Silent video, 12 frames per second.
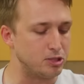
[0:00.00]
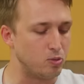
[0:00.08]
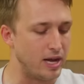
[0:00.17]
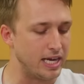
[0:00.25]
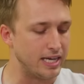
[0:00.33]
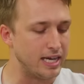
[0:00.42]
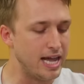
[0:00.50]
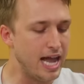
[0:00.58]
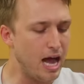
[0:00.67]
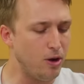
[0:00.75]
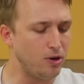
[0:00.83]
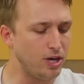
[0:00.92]
sweating.
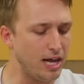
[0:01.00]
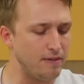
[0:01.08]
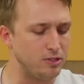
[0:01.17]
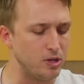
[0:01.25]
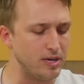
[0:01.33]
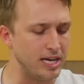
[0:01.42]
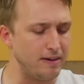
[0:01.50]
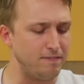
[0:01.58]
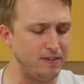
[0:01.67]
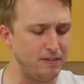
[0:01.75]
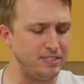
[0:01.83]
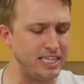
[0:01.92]
How could I have
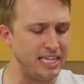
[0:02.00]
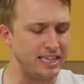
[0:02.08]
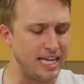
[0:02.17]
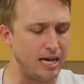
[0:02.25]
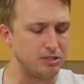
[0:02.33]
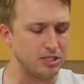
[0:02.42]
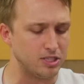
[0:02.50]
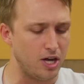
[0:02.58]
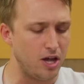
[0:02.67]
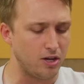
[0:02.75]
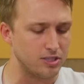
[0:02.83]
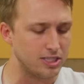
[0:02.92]
donated
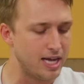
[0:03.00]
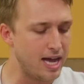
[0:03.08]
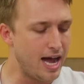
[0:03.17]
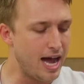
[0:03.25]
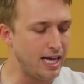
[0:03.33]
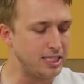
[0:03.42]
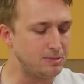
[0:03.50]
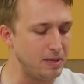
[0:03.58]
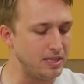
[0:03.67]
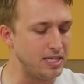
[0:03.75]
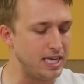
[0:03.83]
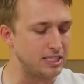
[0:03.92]
$15,000? I
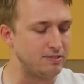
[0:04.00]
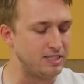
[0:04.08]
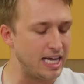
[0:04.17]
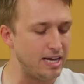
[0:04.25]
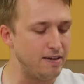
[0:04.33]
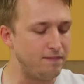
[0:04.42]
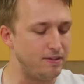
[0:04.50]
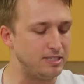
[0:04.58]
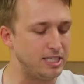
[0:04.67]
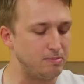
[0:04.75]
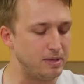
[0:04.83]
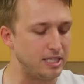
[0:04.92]
spend the next 10 to
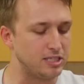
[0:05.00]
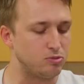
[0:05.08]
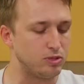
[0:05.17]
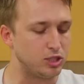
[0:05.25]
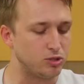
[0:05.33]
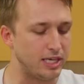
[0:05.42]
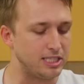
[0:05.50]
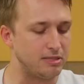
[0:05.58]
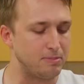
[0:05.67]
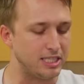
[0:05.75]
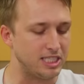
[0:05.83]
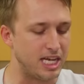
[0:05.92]
15 minutes
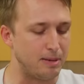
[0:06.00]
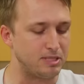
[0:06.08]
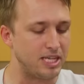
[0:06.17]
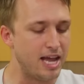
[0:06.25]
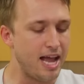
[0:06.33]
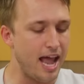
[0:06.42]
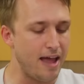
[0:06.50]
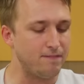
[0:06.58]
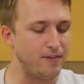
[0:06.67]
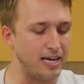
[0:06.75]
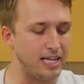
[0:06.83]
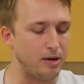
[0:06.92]
retracing my steps, and
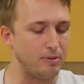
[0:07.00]
finally I